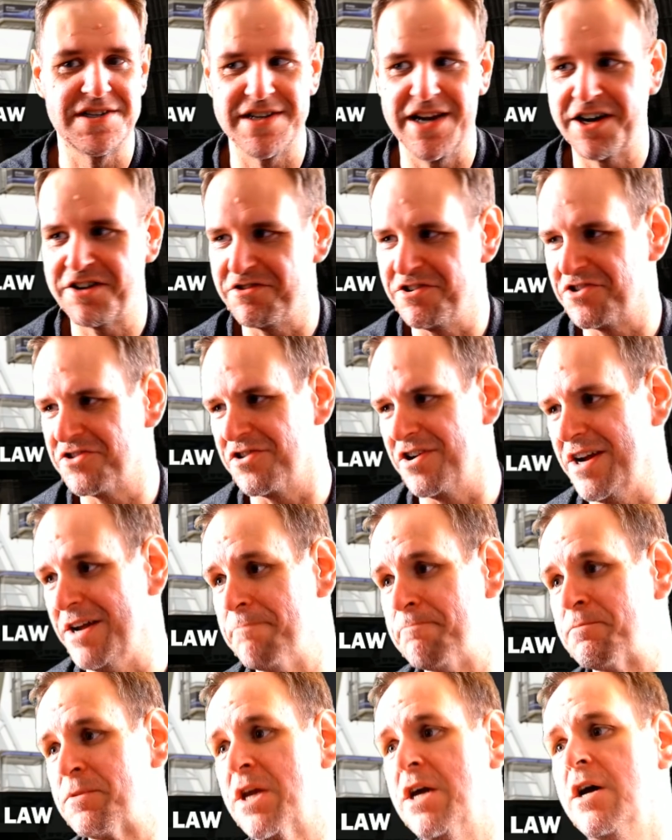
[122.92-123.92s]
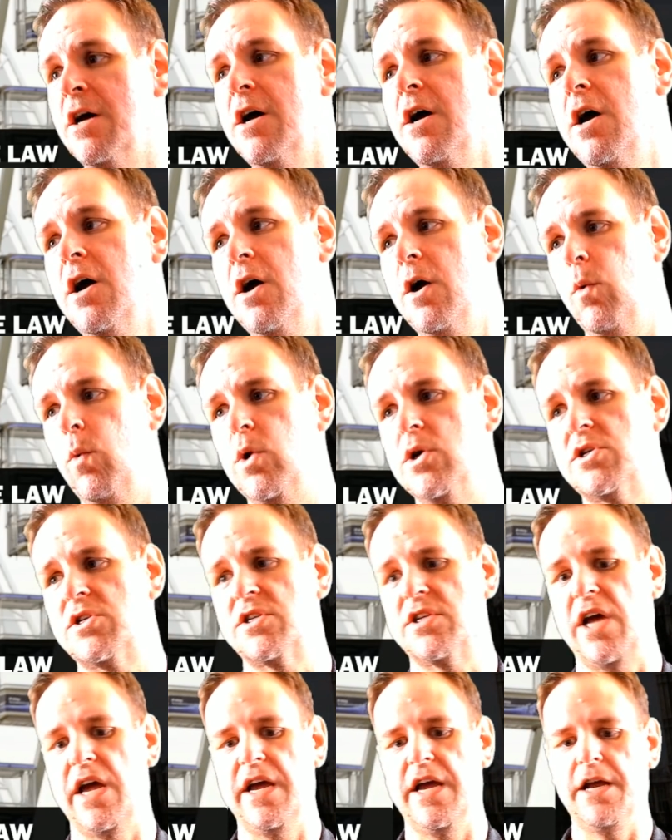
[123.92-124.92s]
Secretary, was
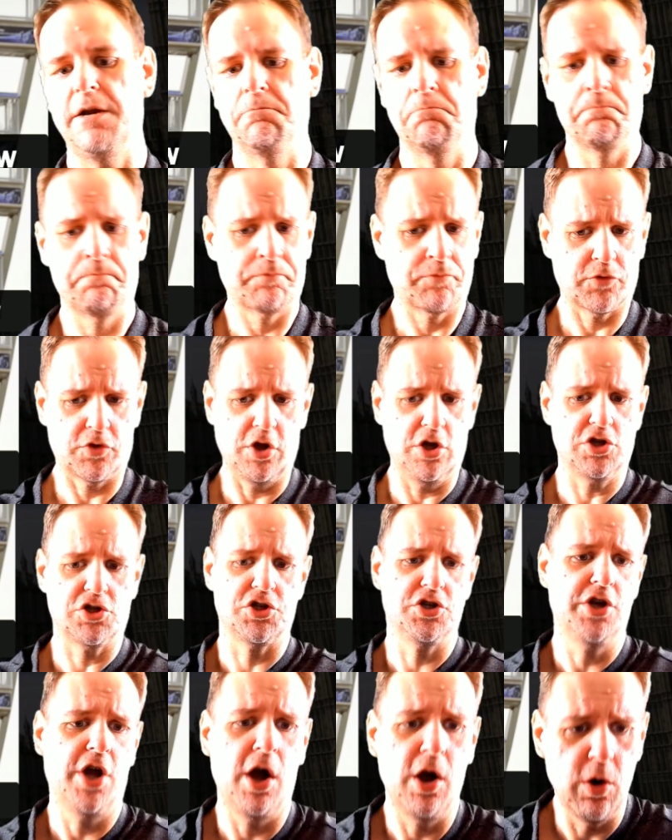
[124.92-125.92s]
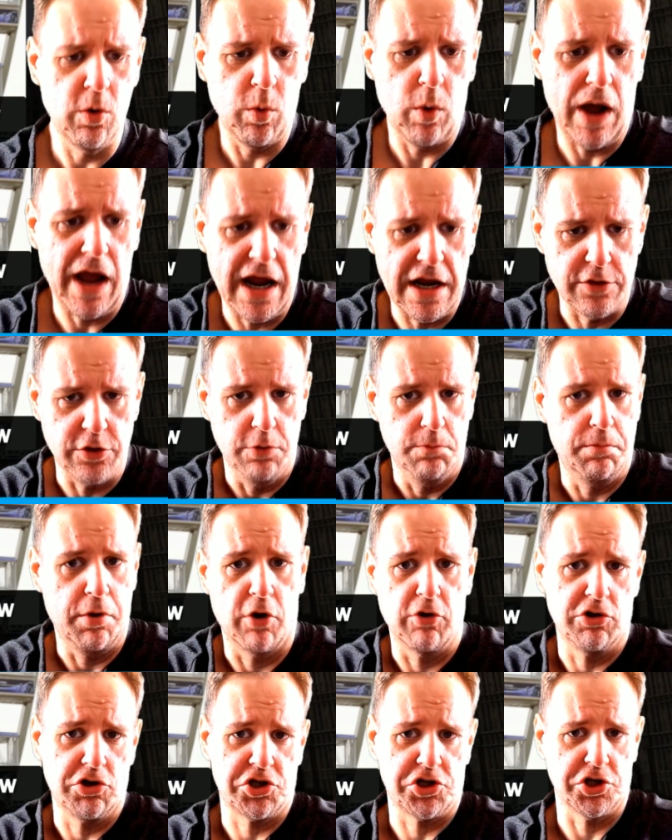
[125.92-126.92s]
saying, there's no way that
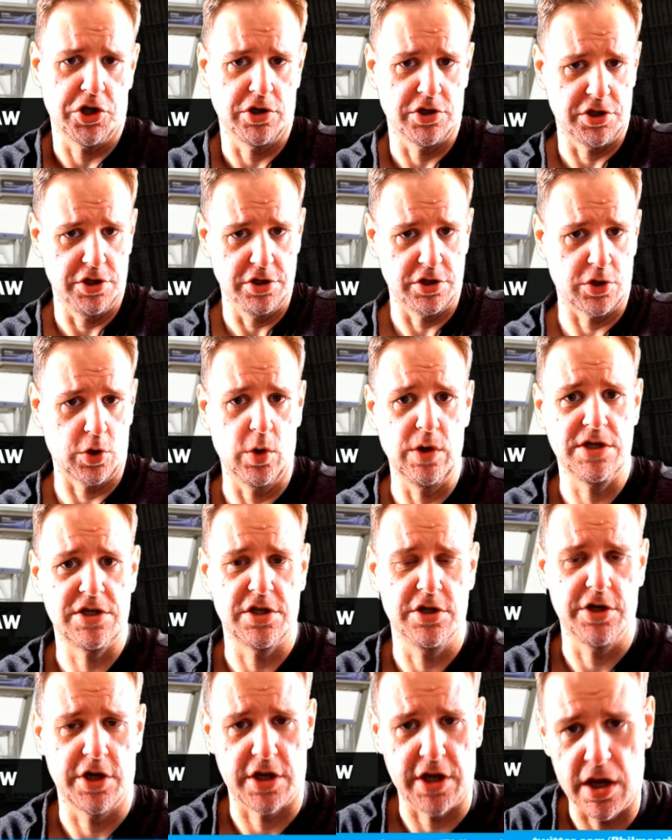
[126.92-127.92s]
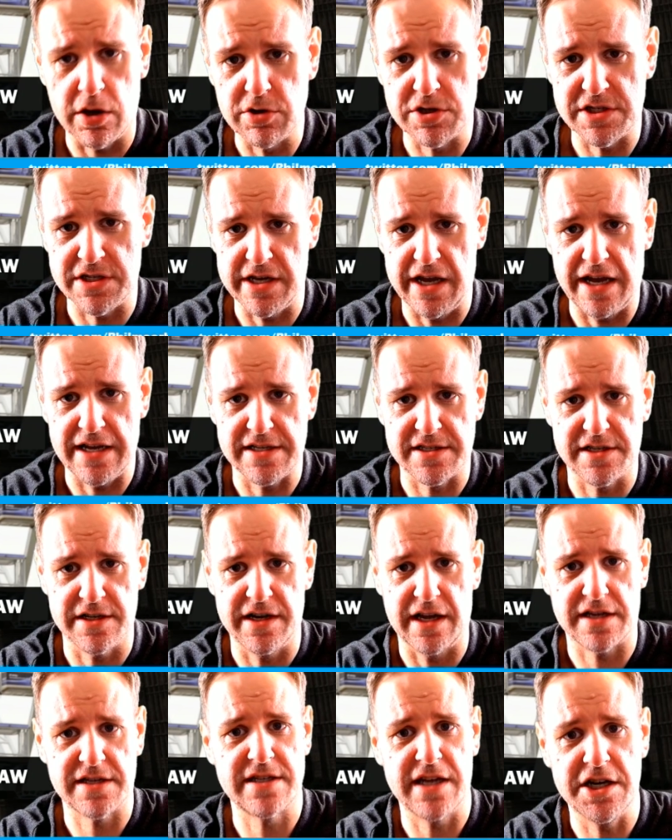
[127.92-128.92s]
Boris Johnson's going to negotiate an
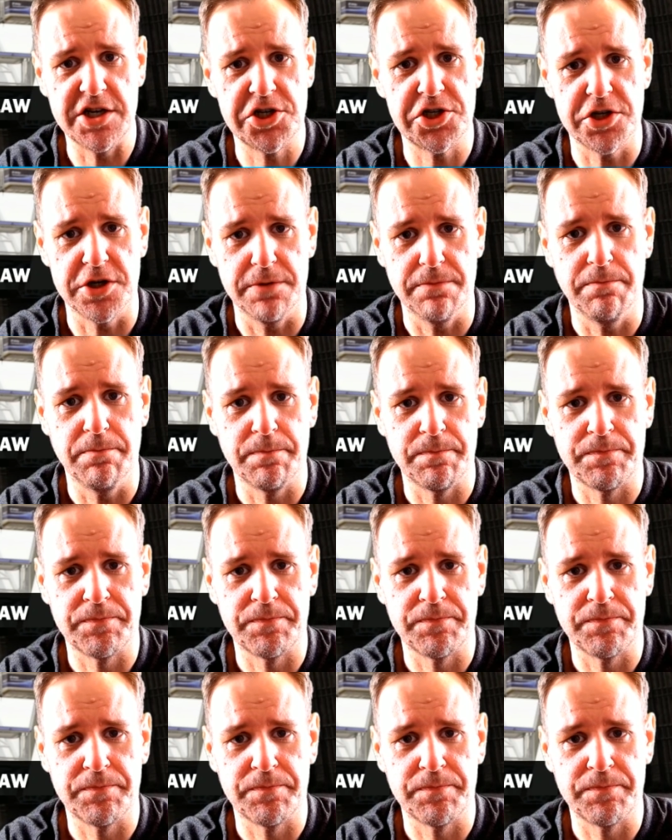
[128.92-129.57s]
extension.